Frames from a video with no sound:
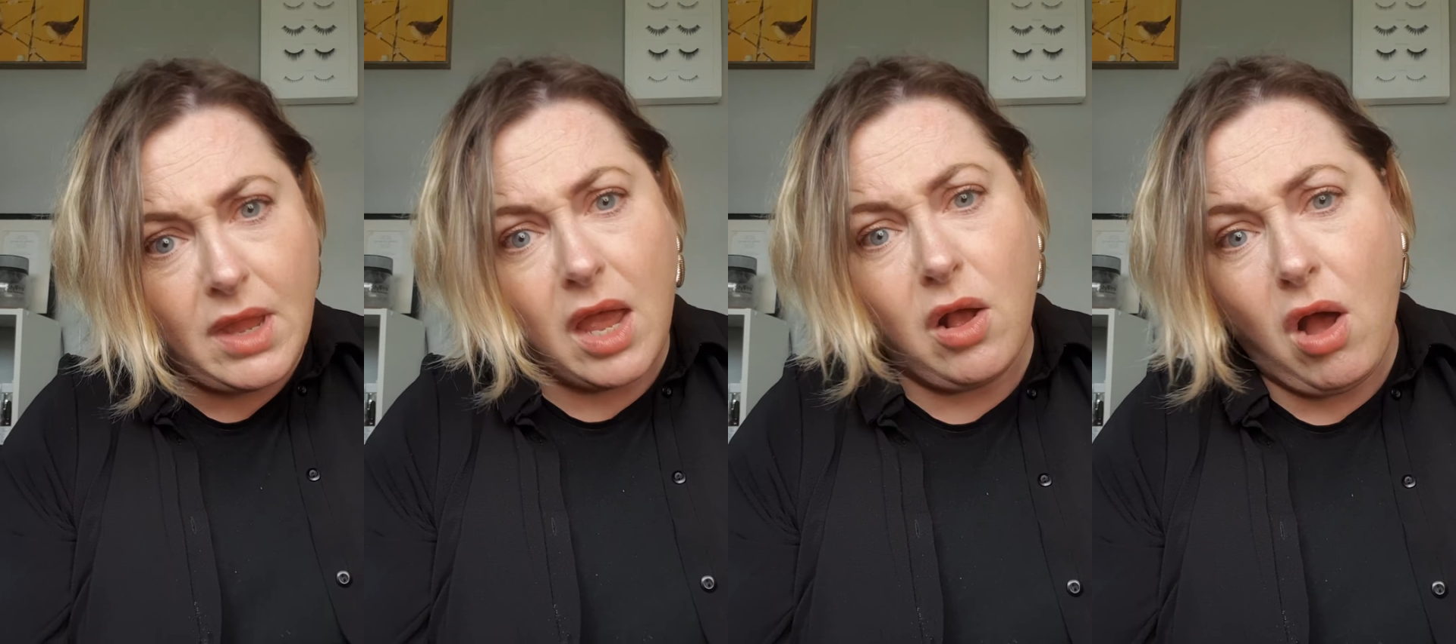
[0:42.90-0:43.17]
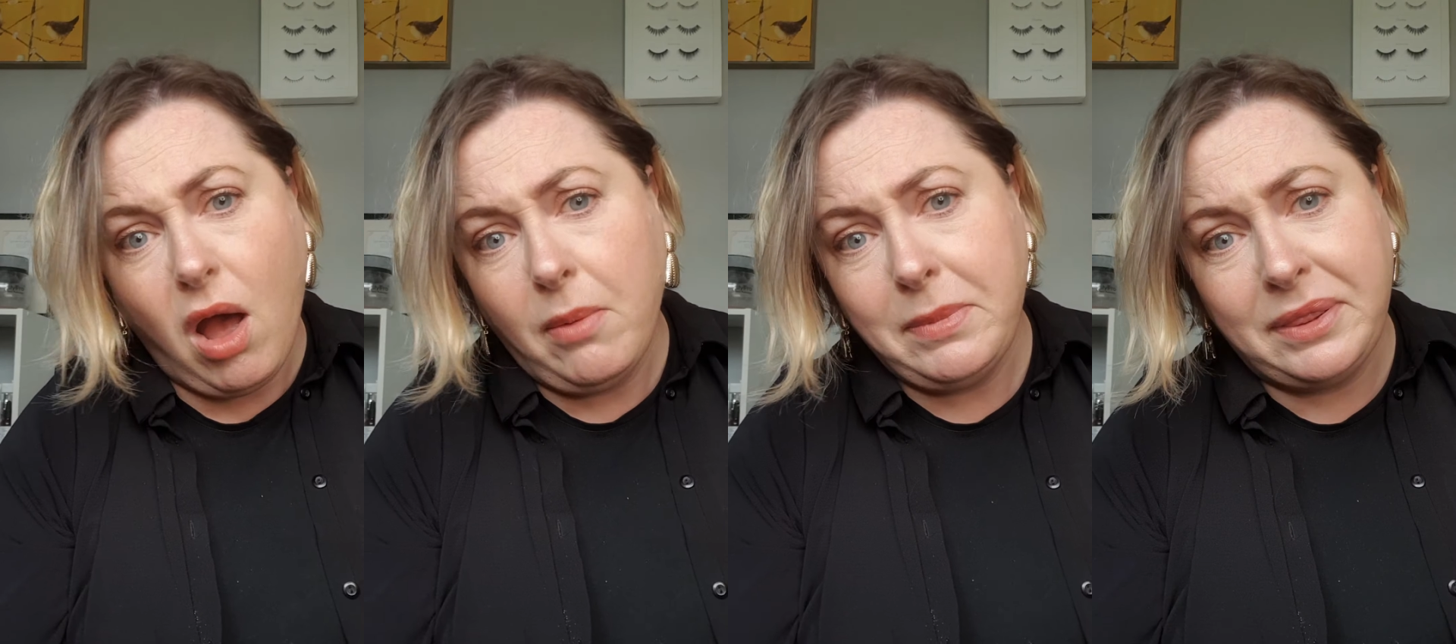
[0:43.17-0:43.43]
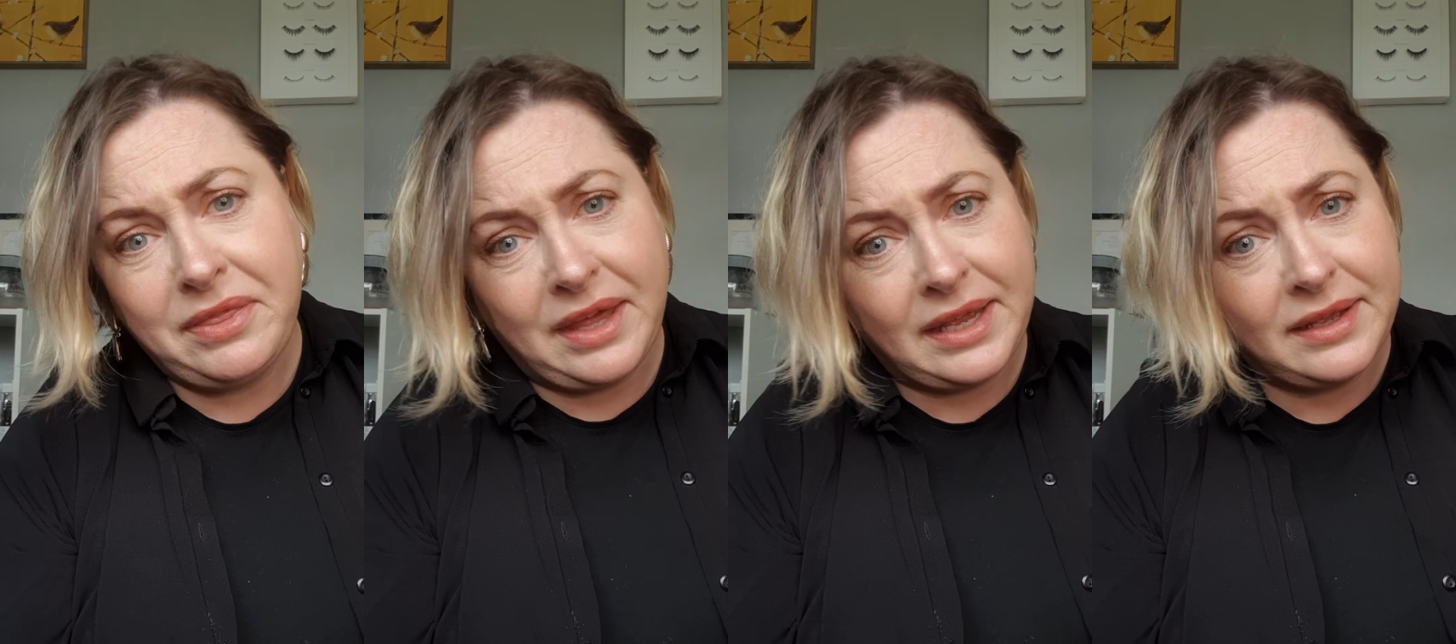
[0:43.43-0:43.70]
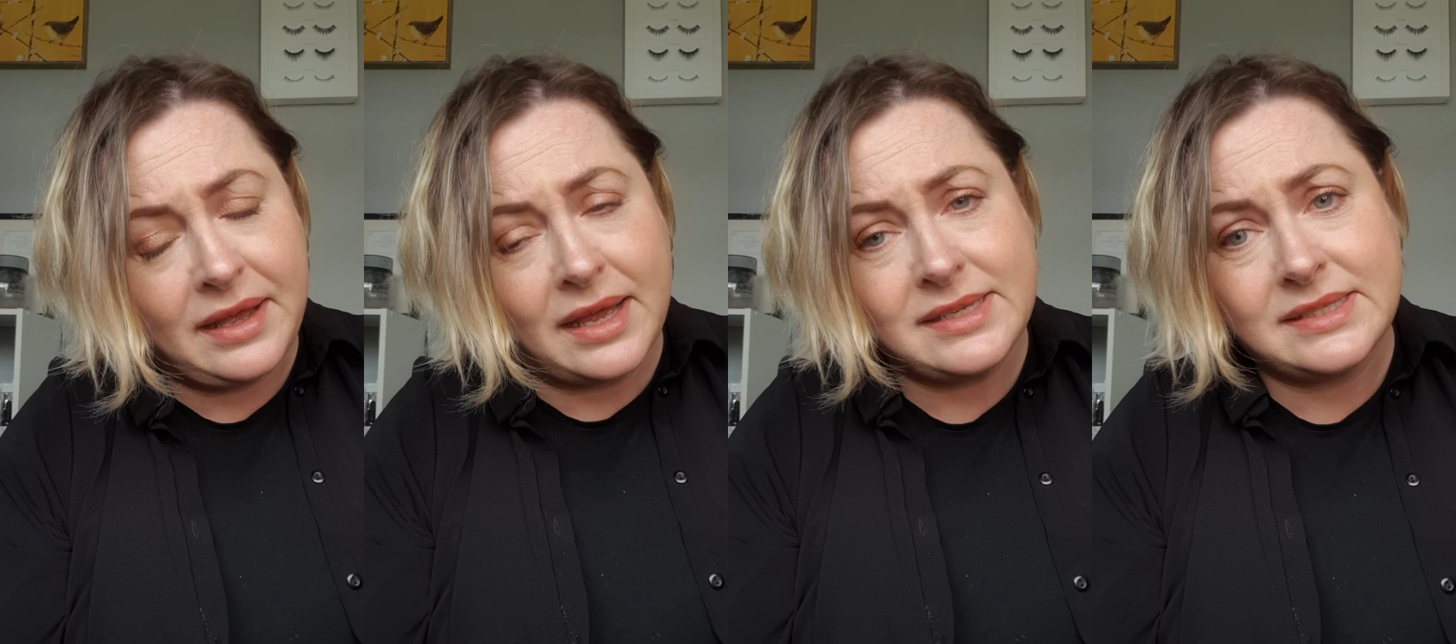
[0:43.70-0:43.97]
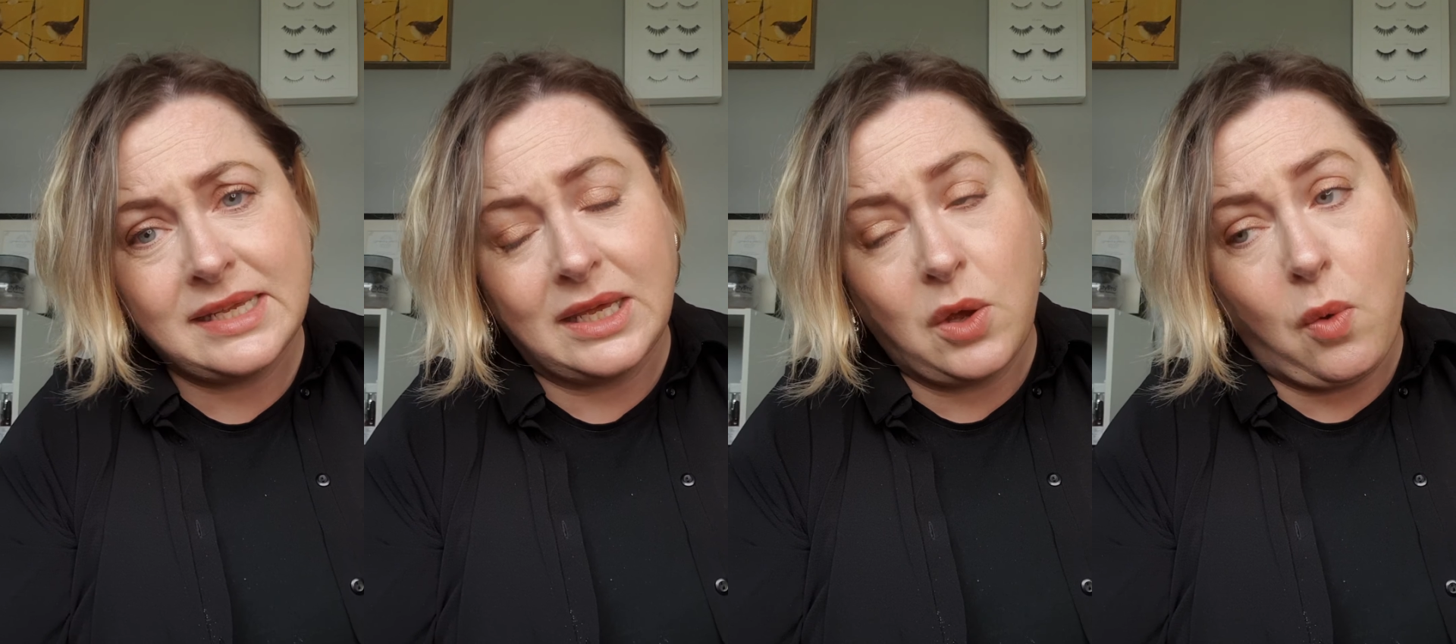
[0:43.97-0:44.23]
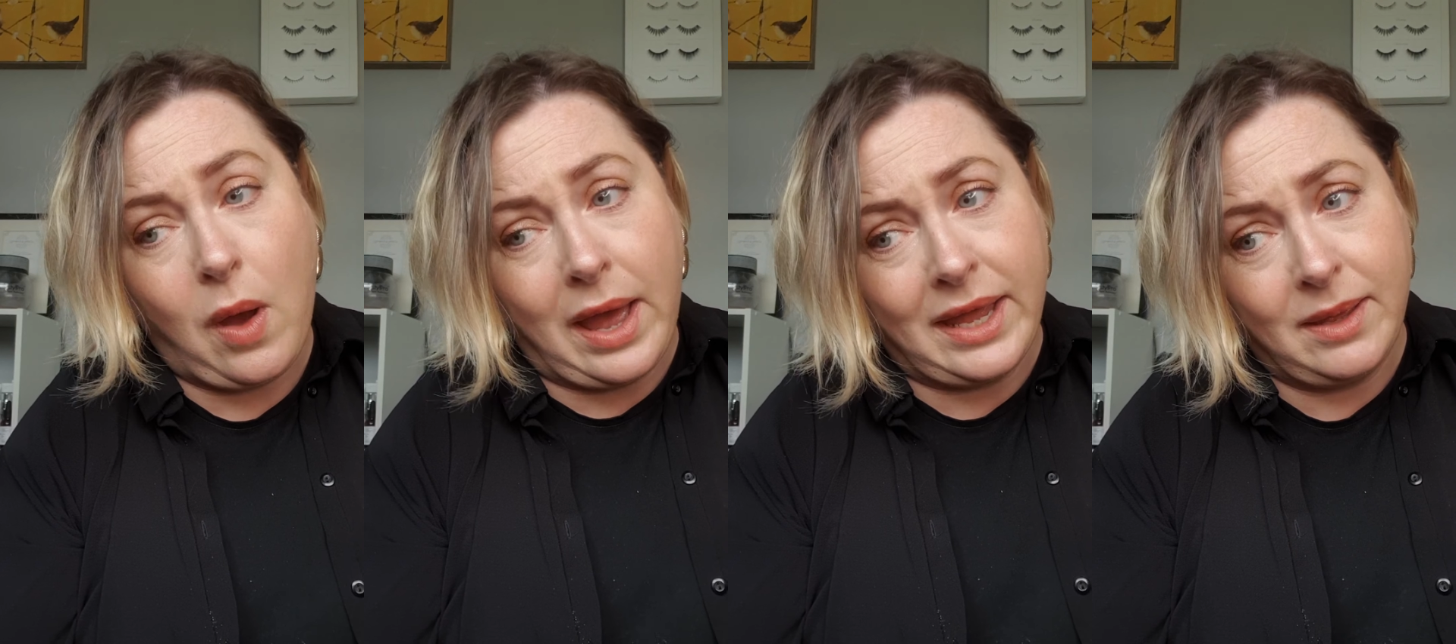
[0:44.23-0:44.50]
common thing I see
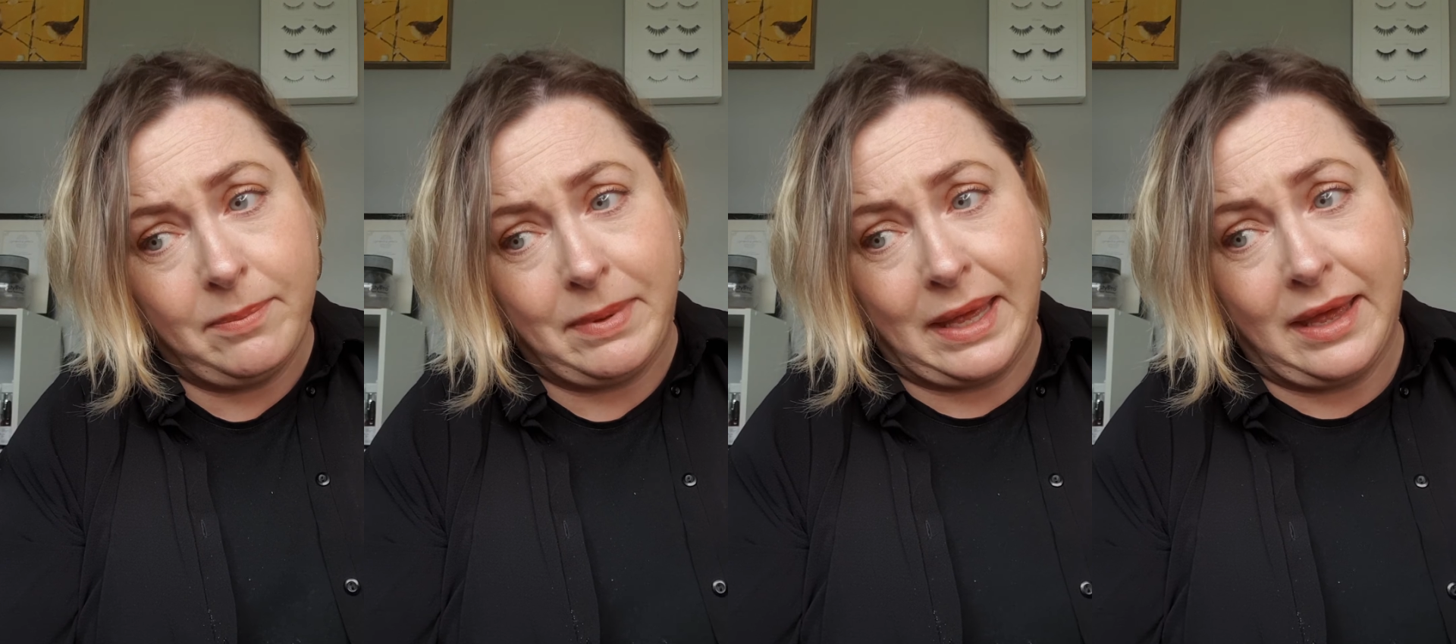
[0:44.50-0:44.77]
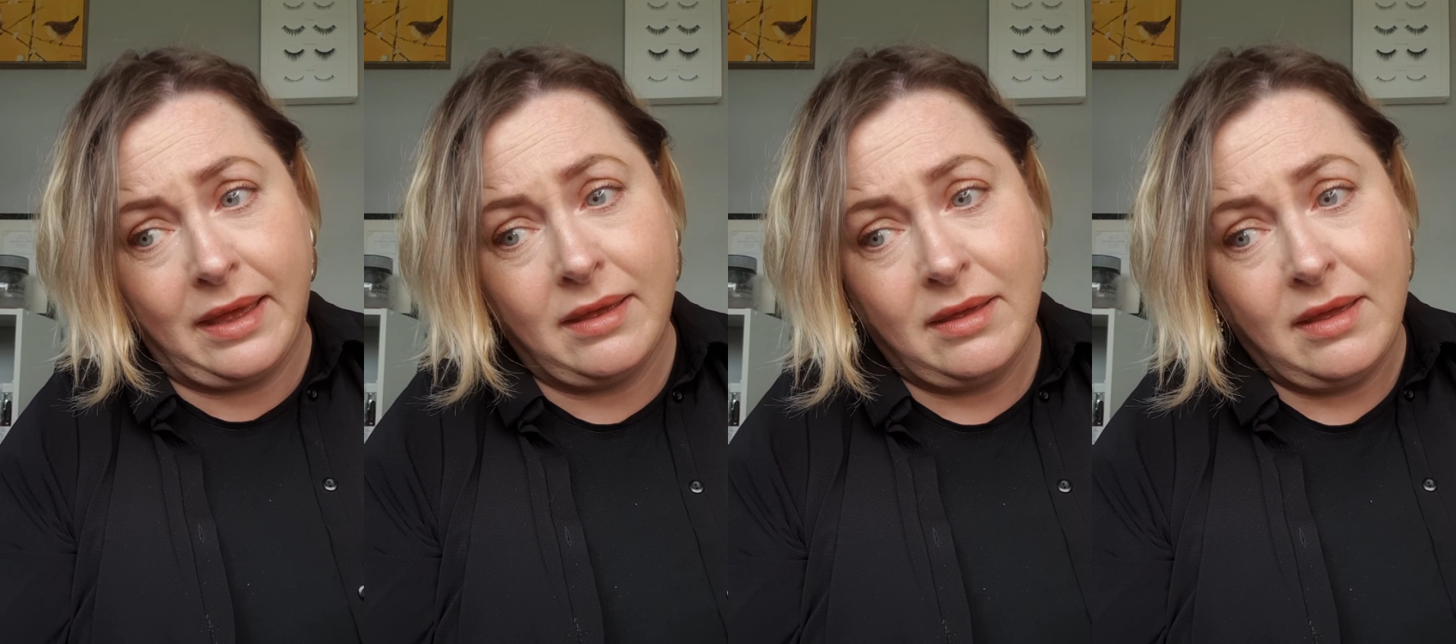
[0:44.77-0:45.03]
quite a bit,